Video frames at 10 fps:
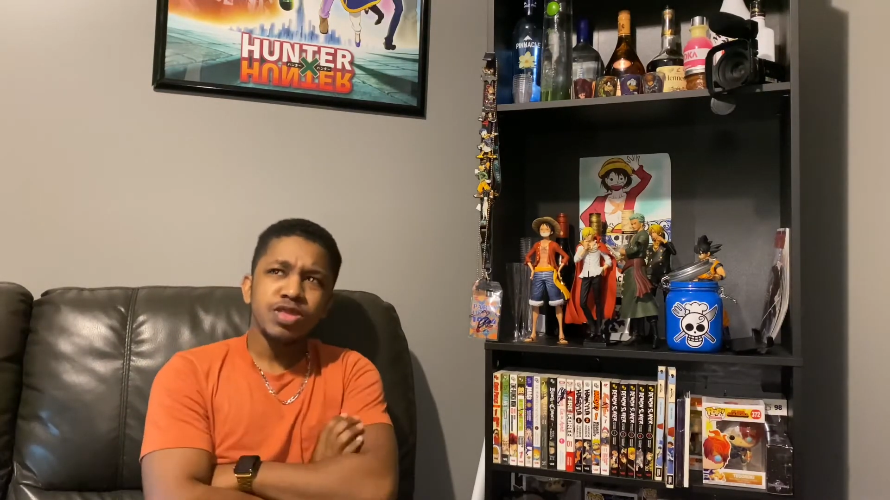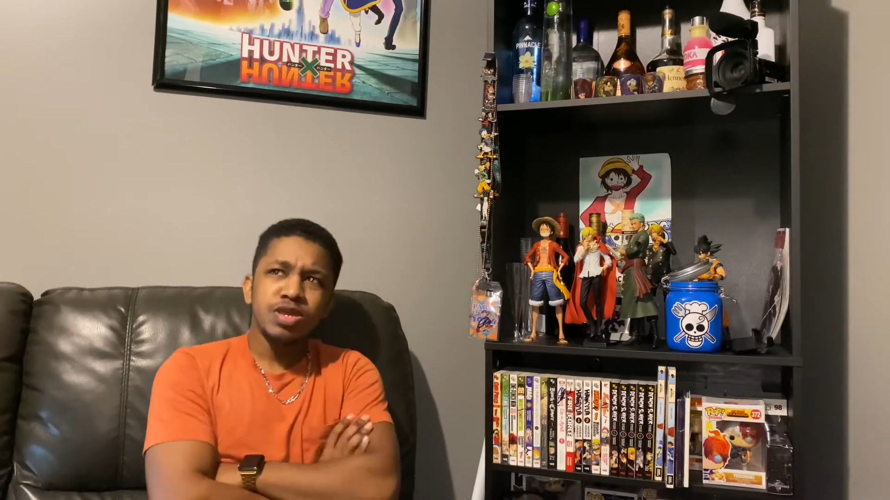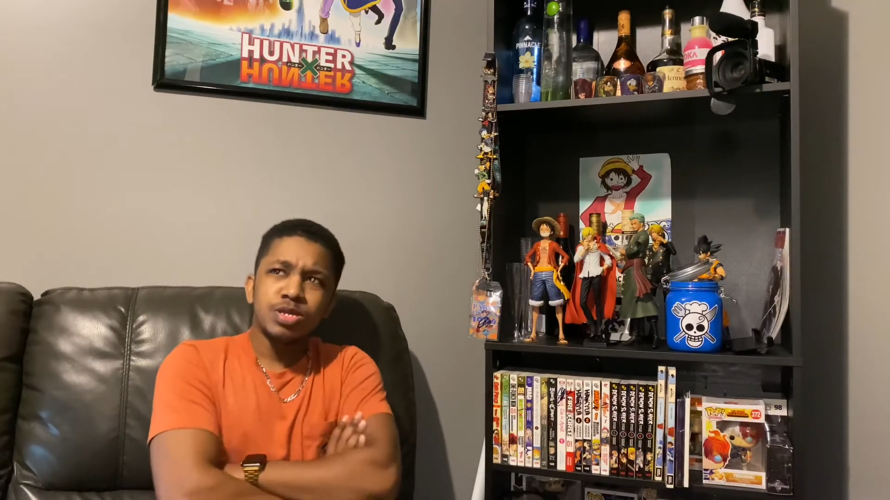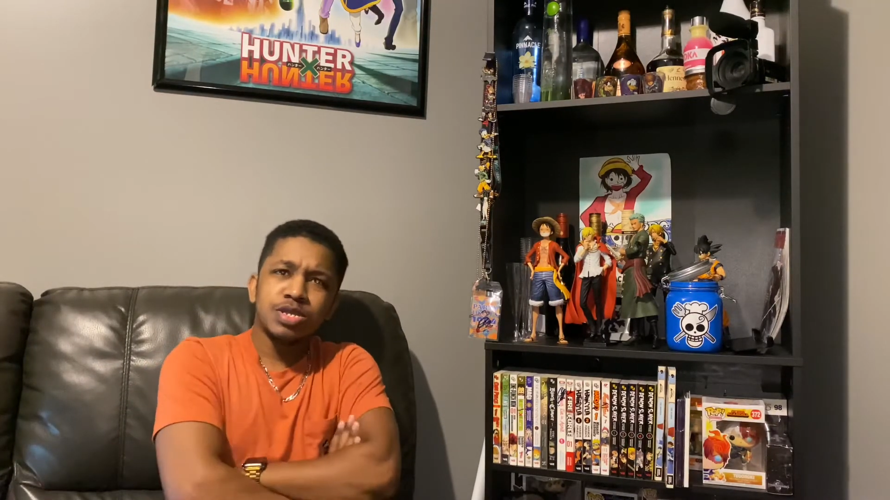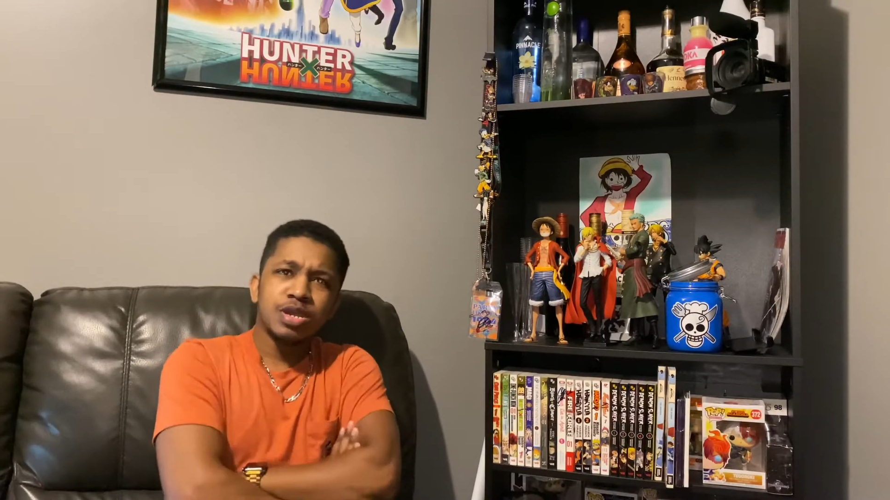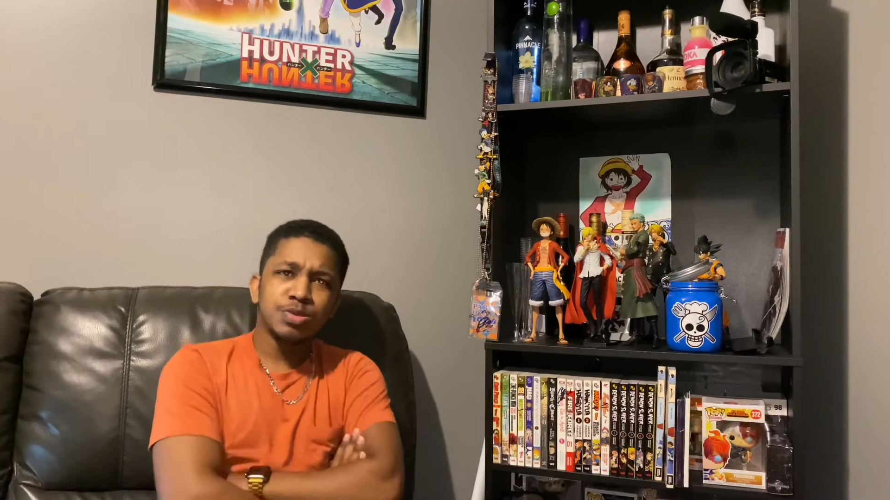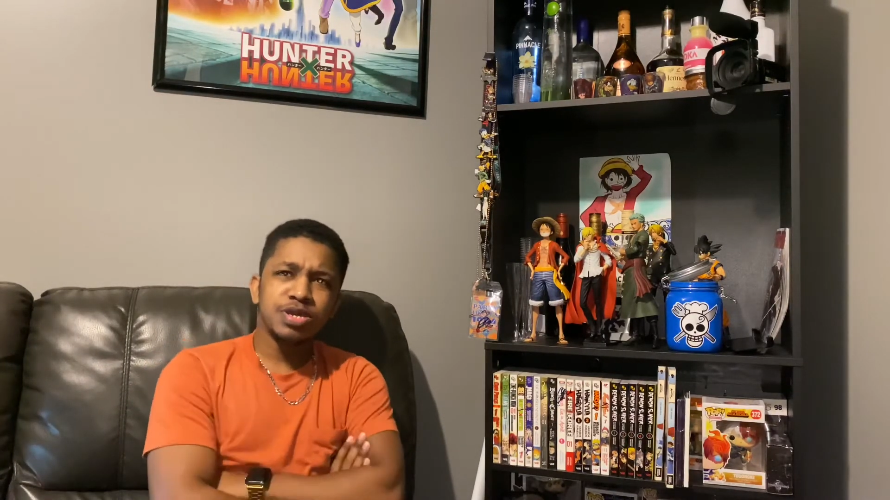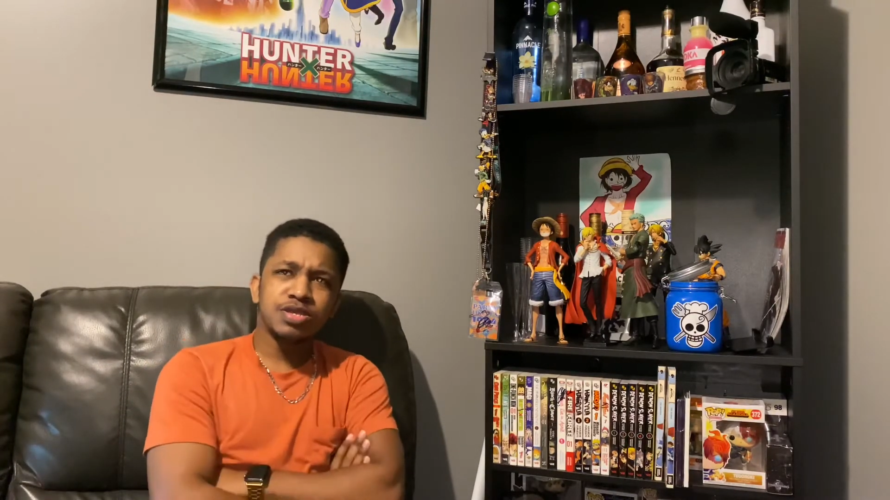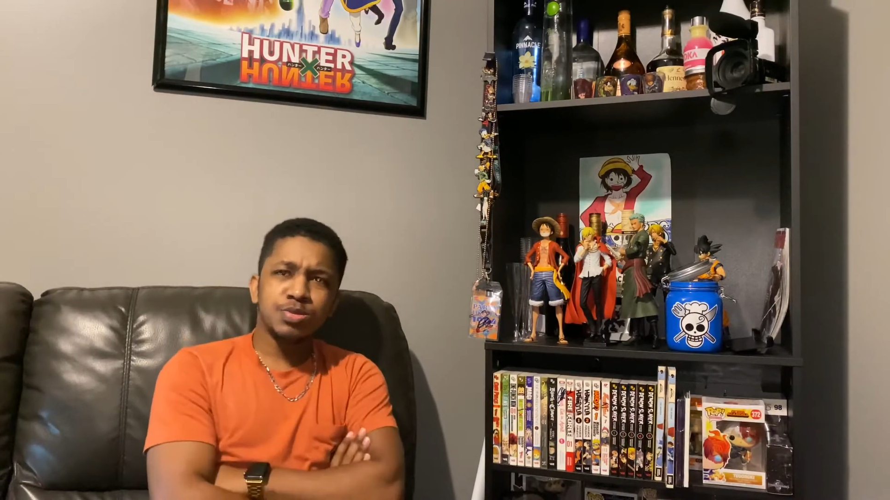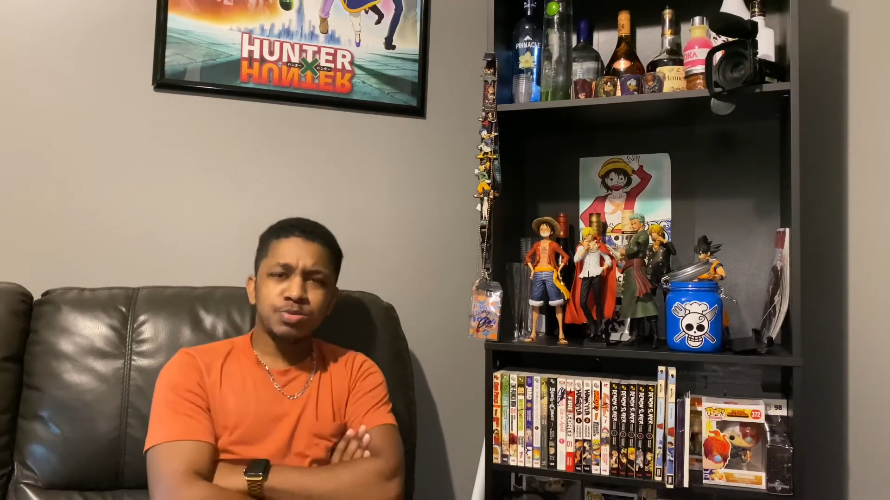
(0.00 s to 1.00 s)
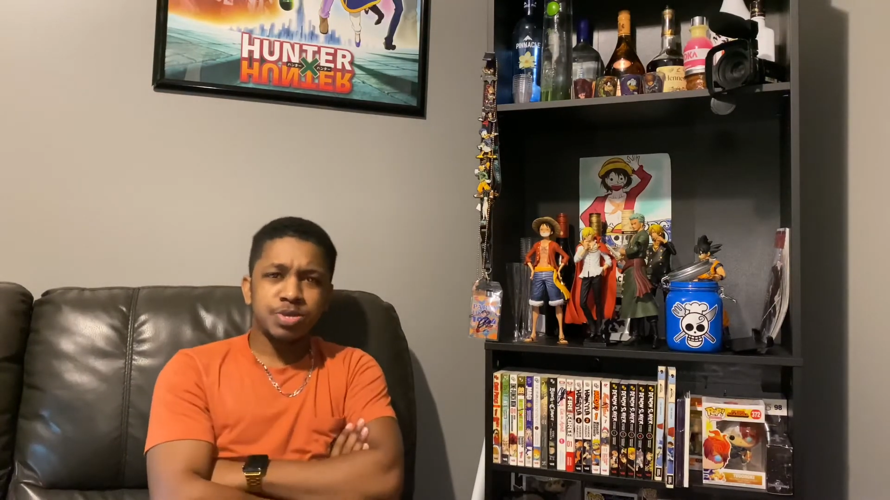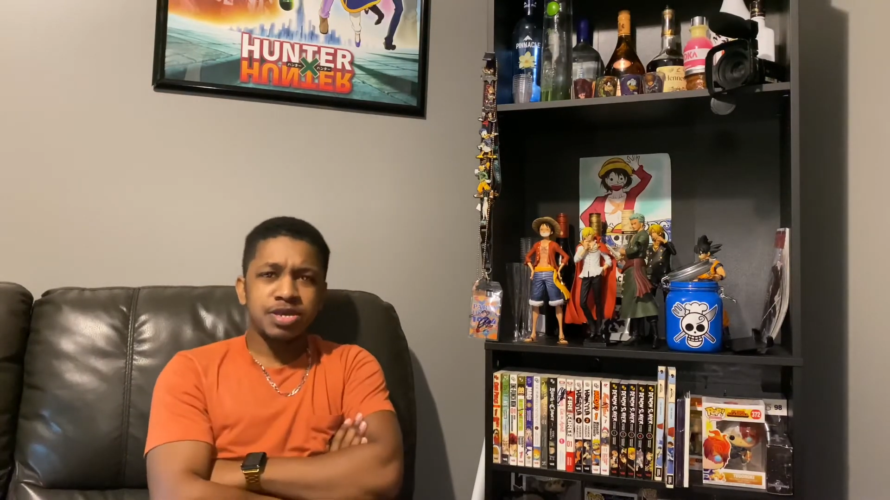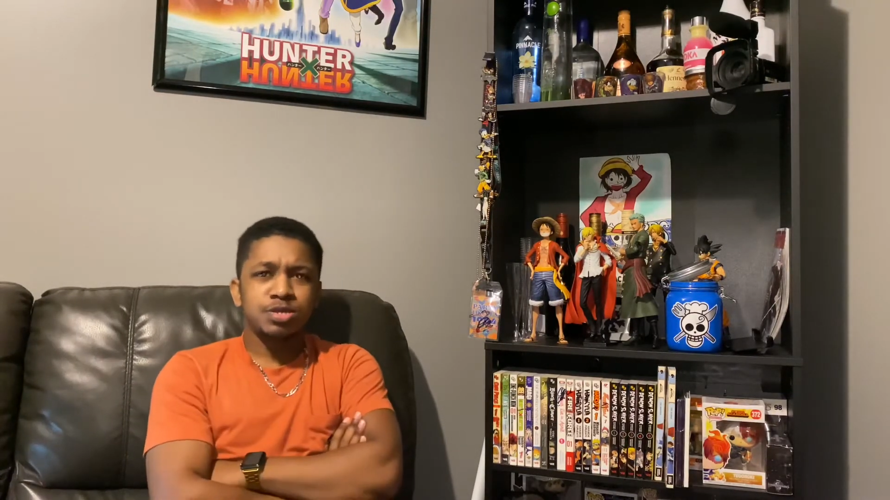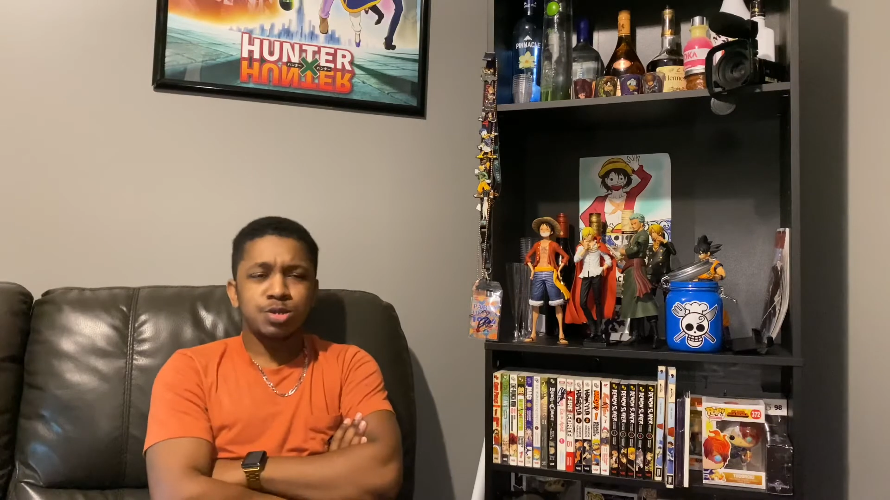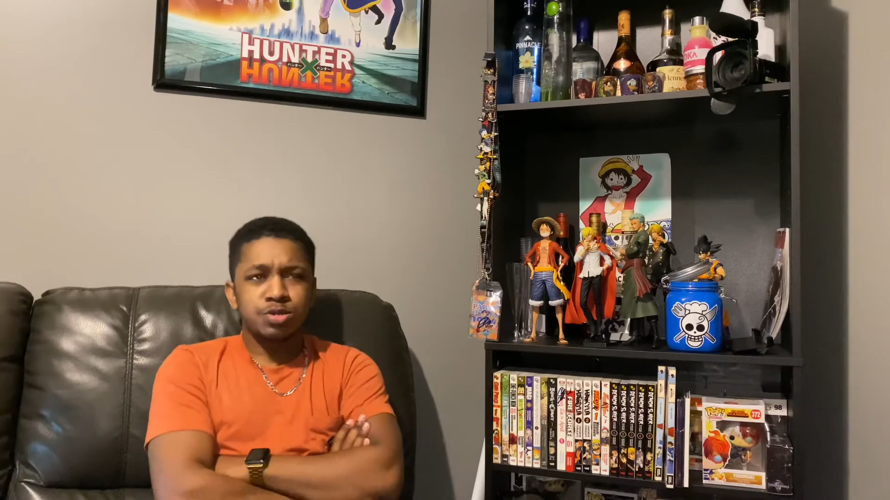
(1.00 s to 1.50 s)
Shit definitely hit the
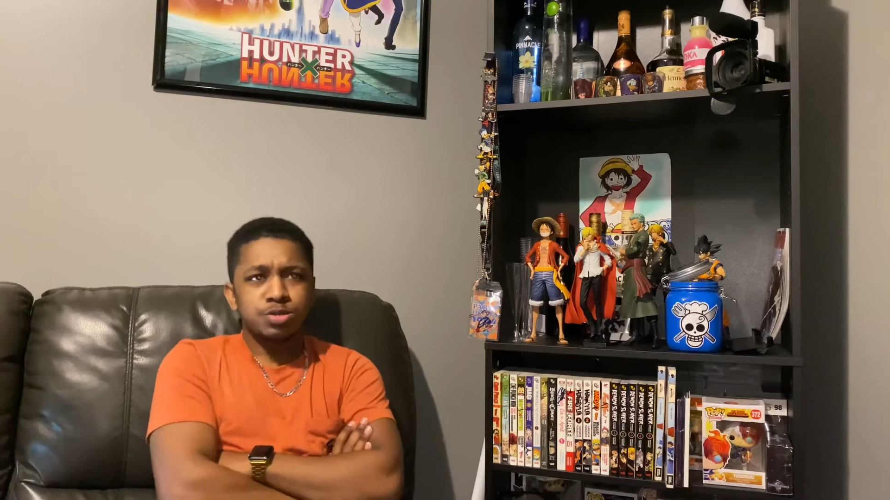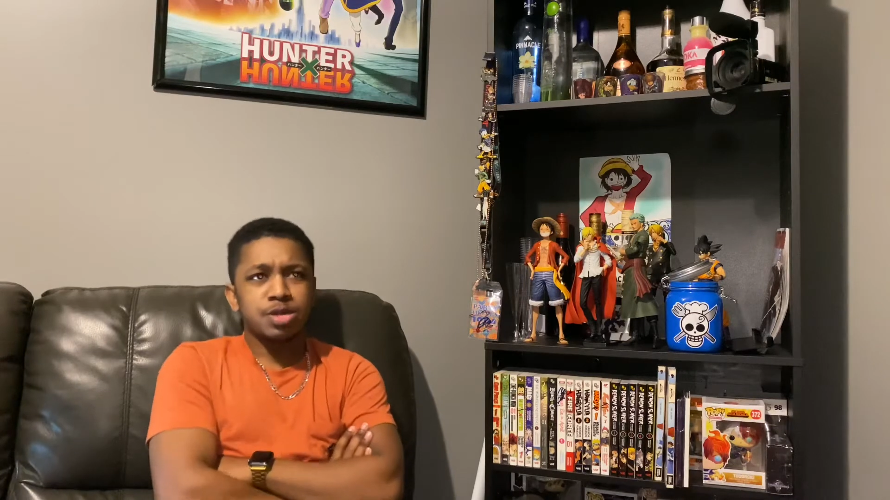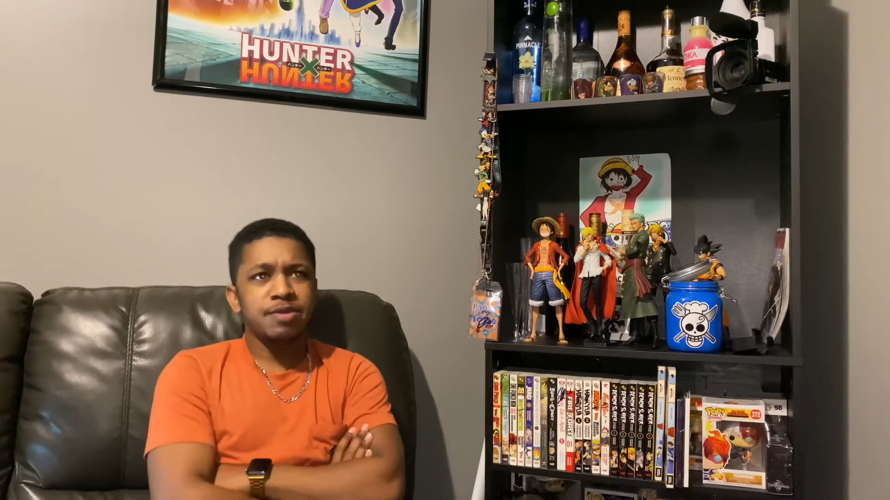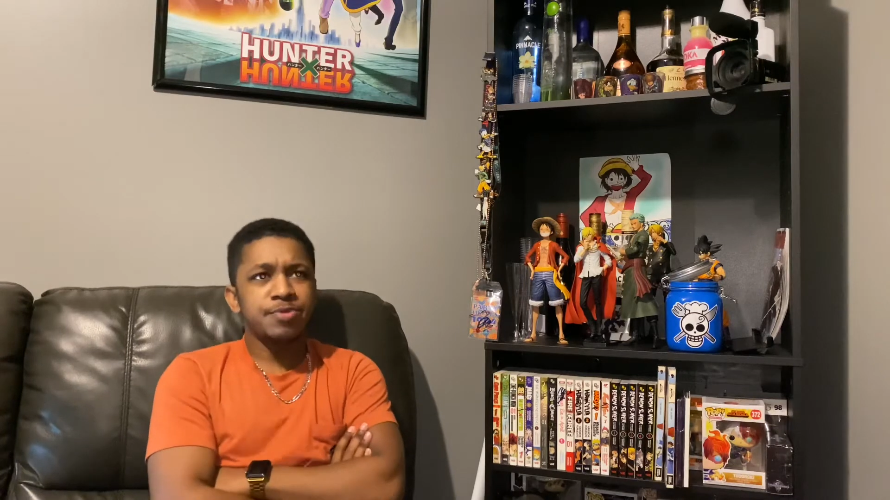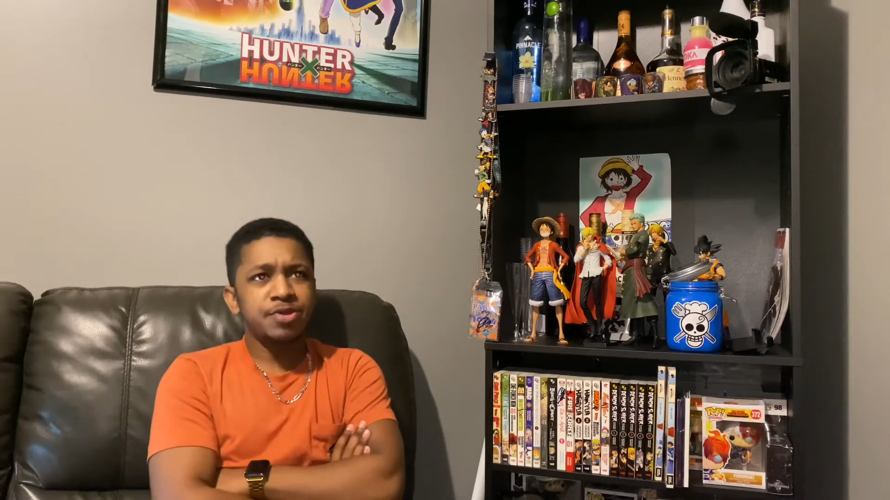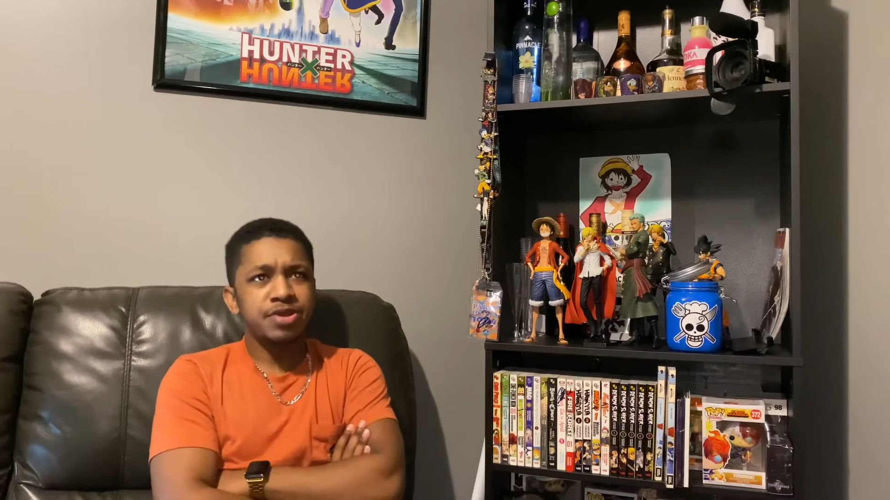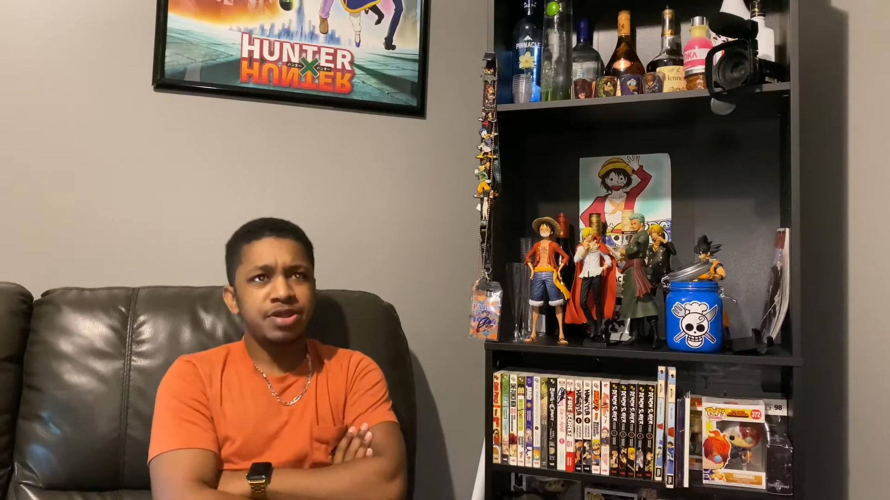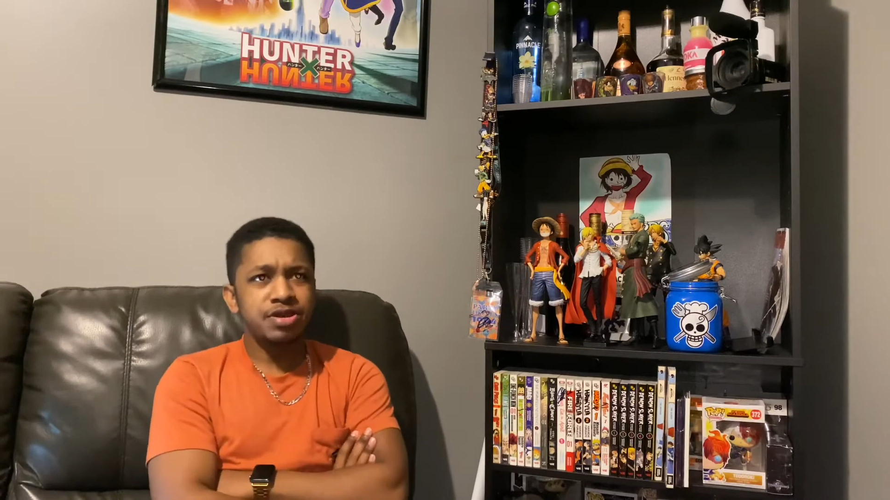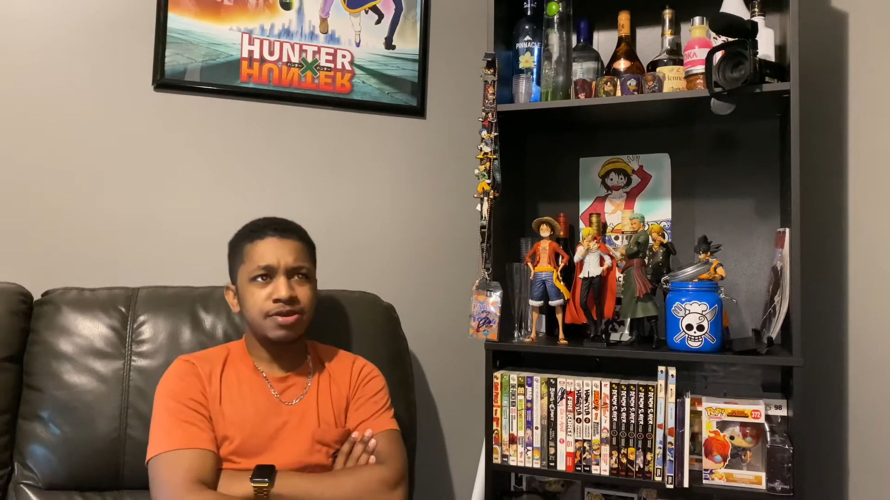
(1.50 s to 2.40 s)
fan first chapter, and